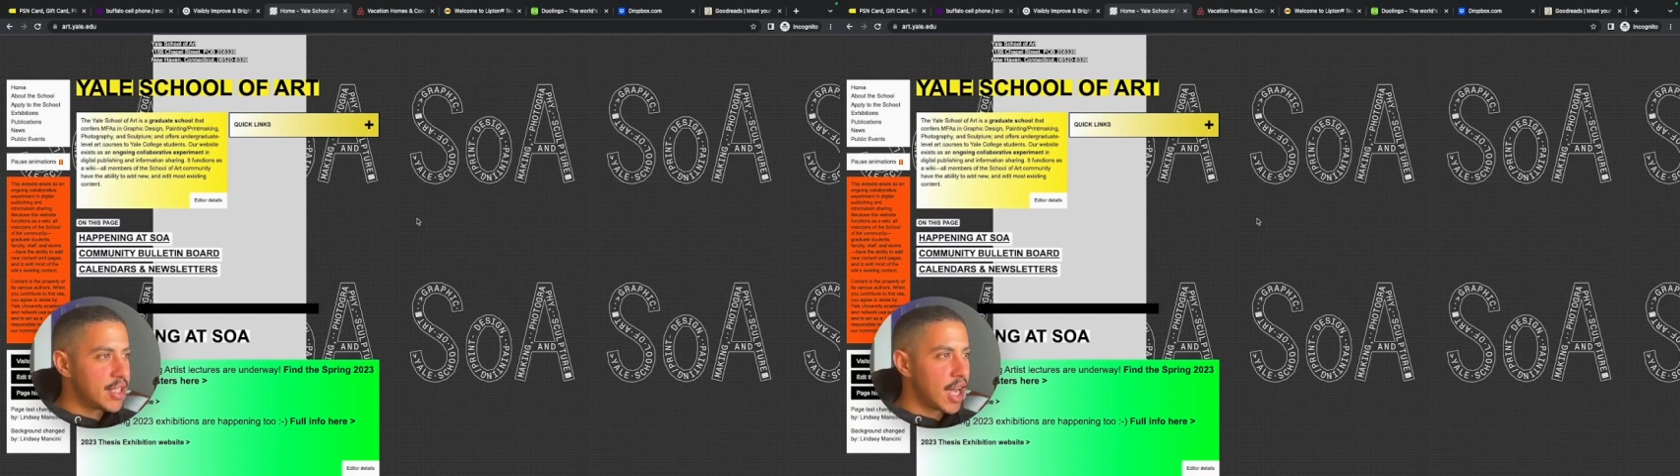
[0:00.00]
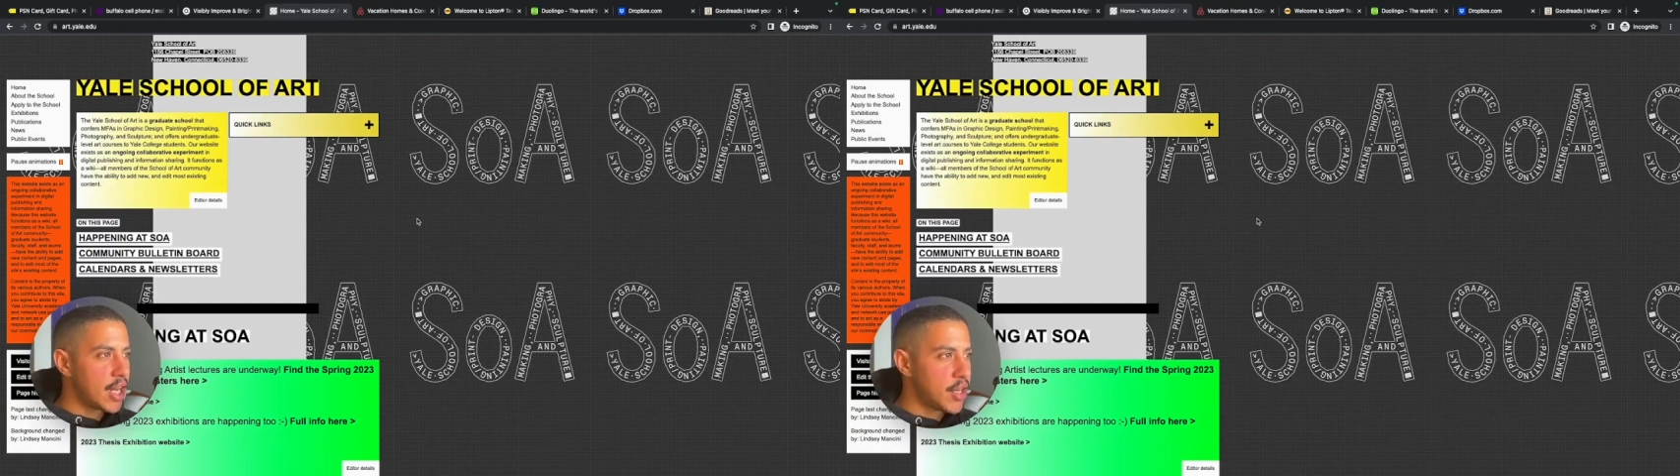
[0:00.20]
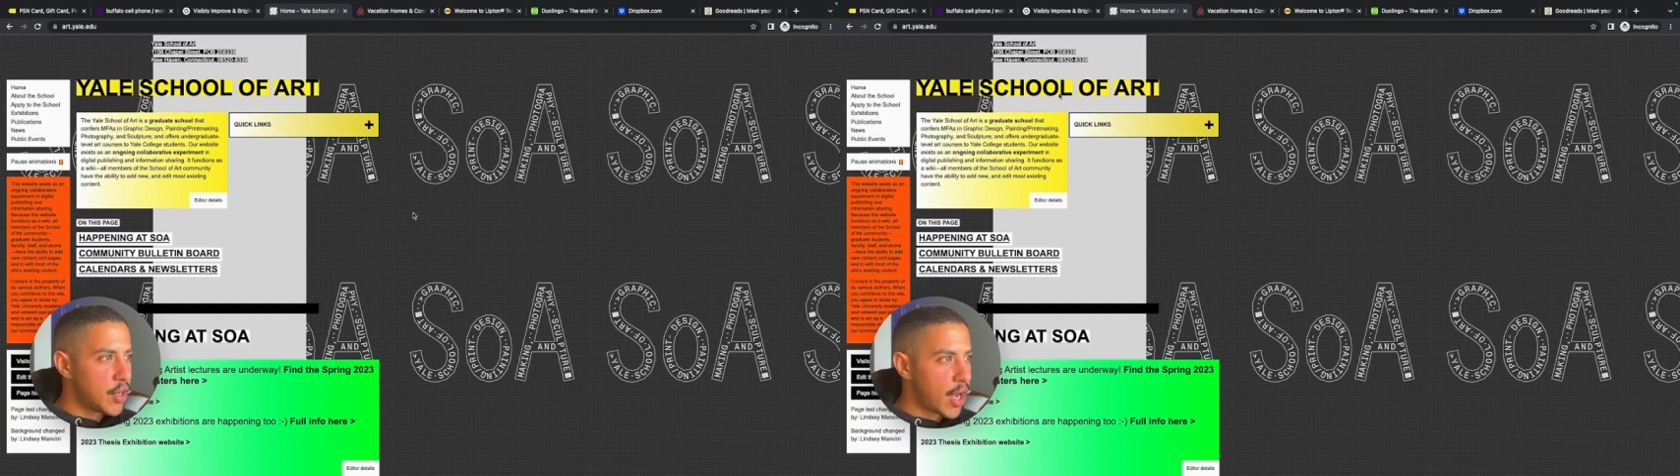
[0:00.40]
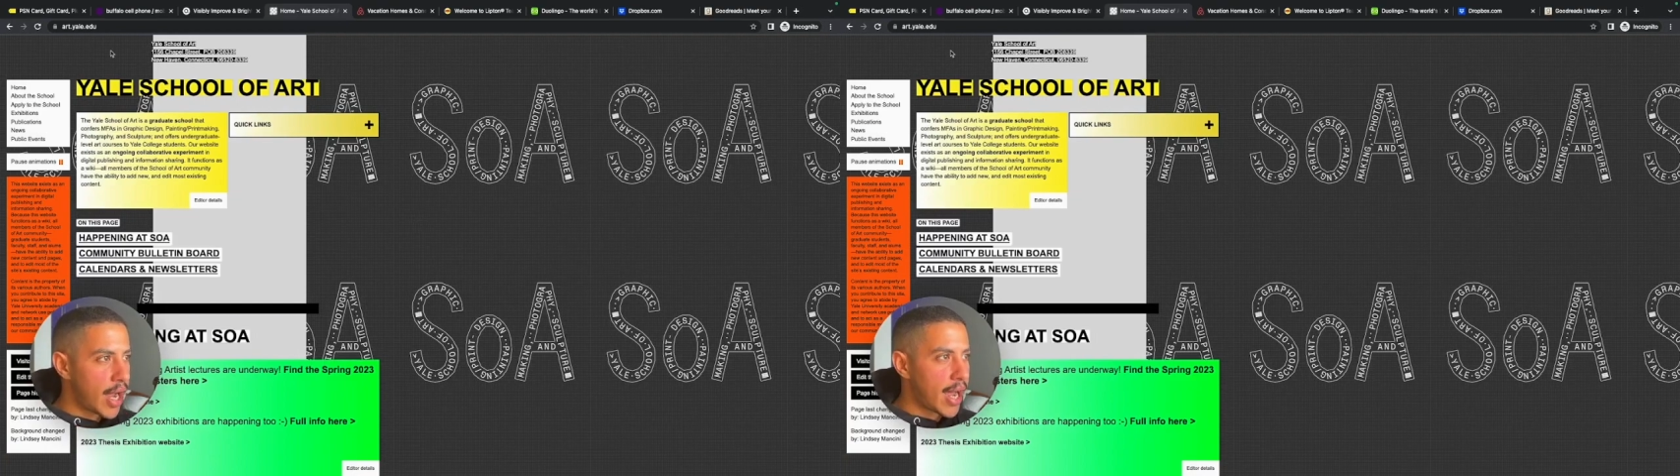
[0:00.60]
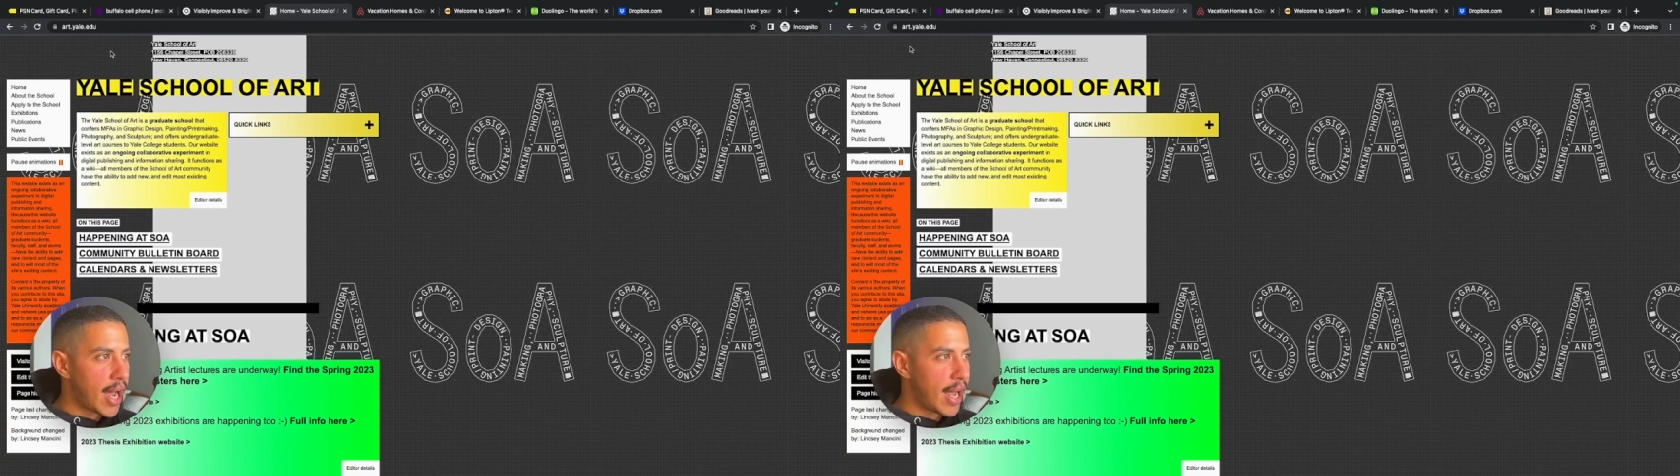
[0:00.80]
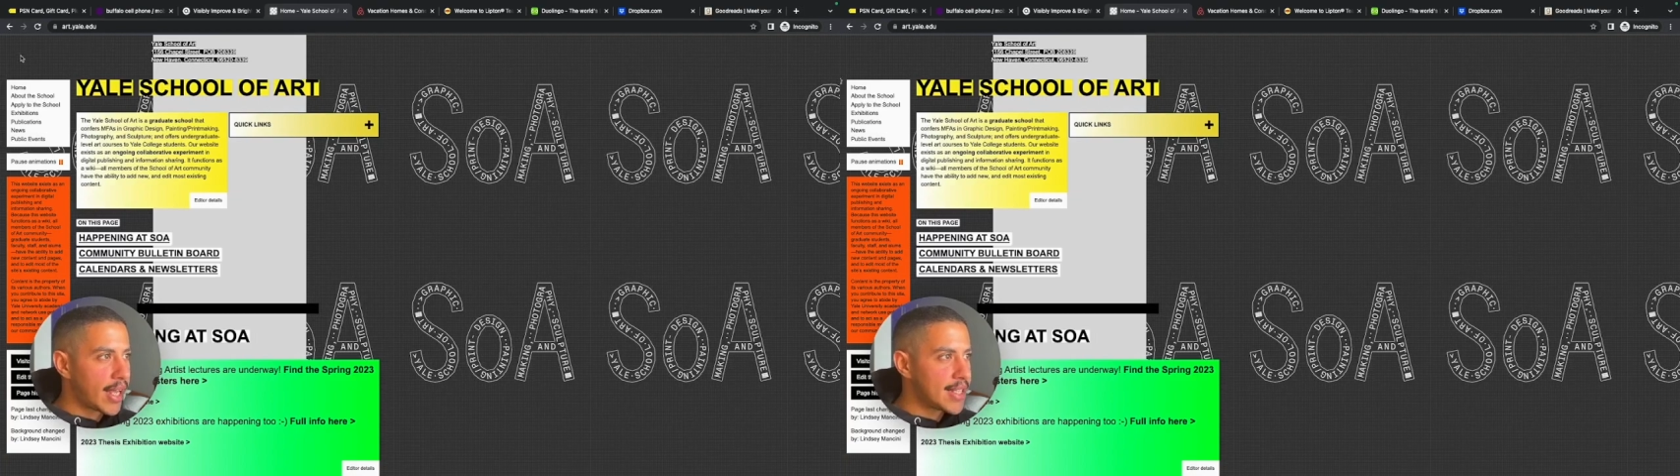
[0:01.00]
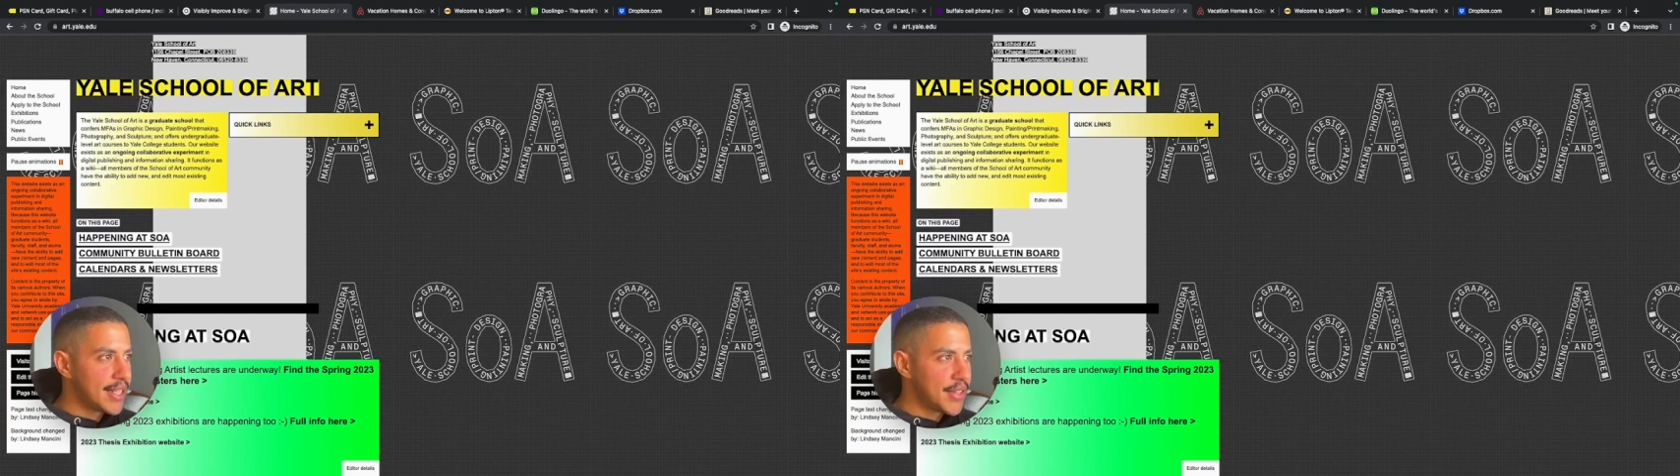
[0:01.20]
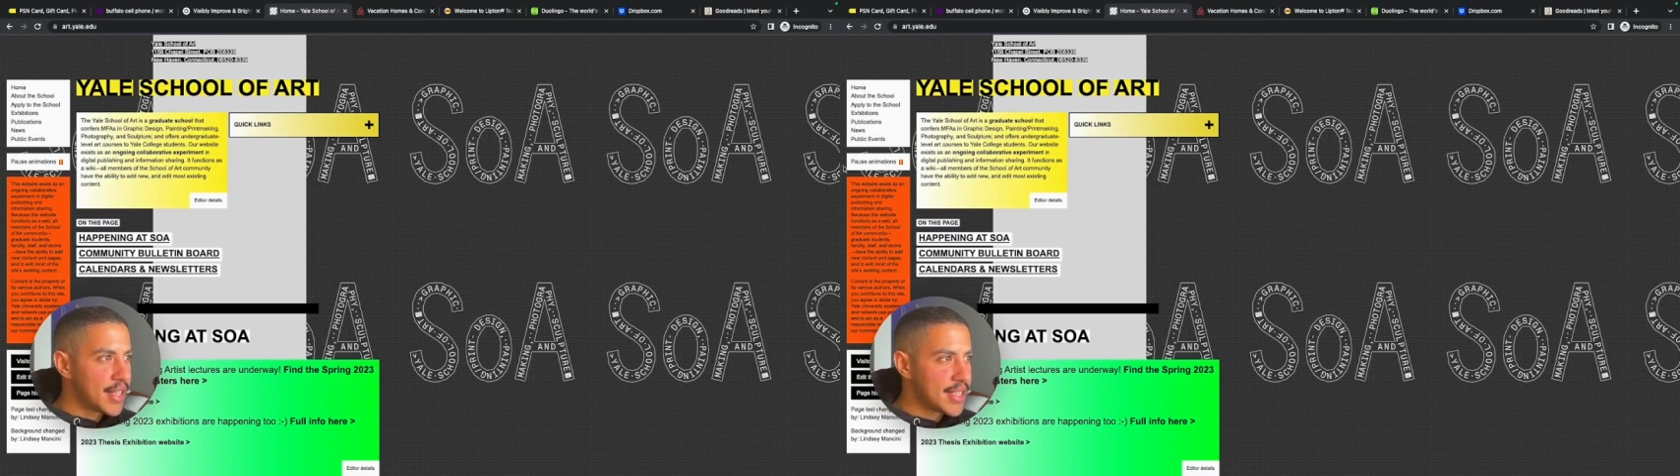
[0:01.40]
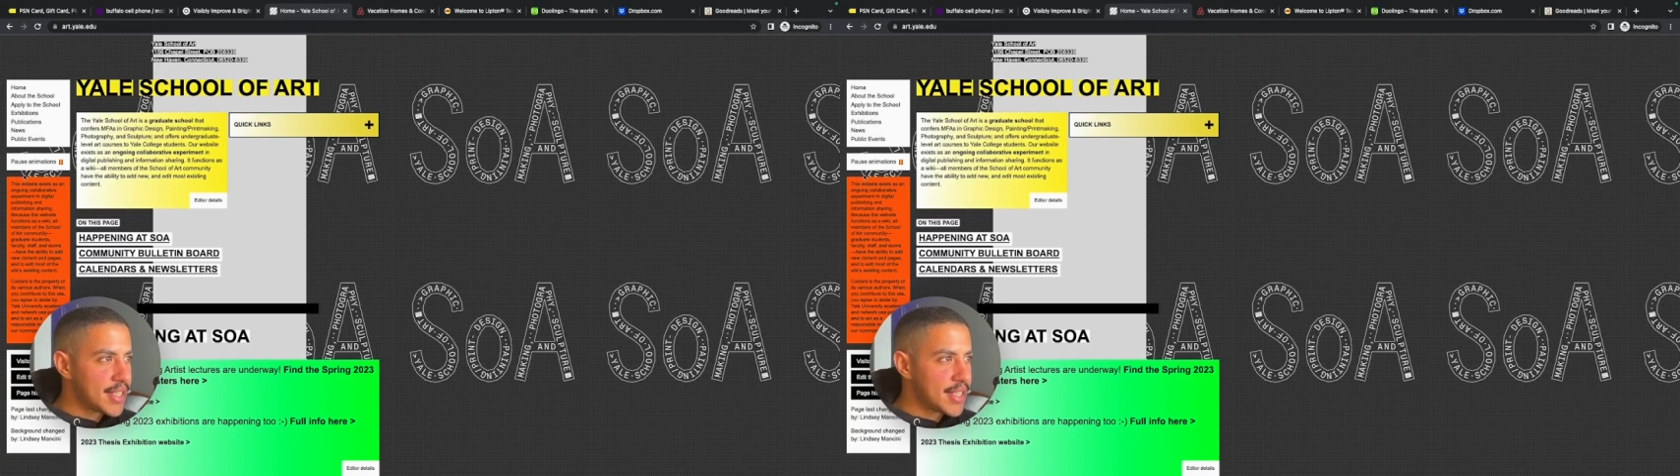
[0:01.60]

I know I can tell this